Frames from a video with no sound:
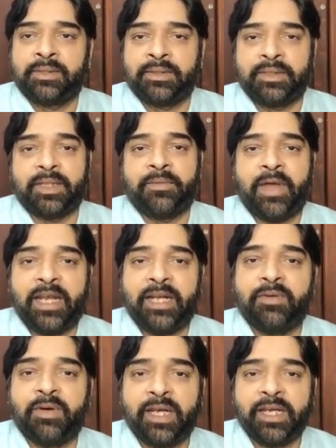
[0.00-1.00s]
this is valid
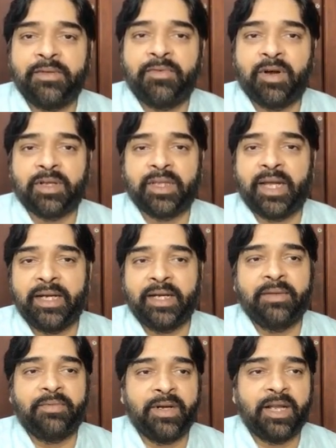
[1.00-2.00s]
only for the n
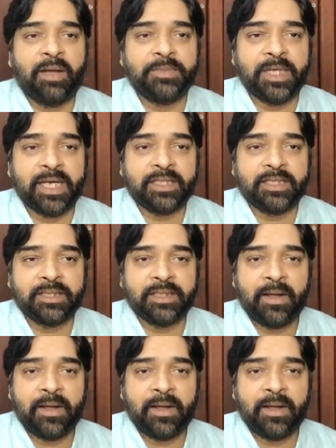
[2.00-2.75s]
different objects.